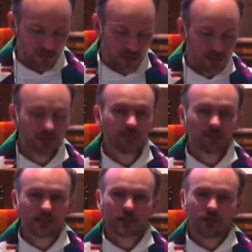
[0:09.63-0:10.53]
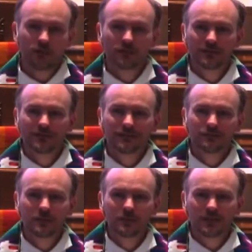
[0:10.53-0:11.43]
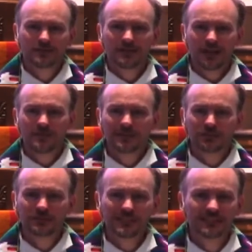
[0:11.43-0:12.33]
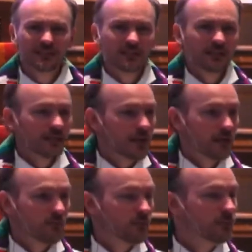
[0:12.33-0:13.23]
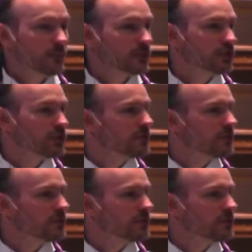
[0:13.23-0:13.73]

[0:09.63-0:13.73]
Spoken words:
clip of video from a documentary, which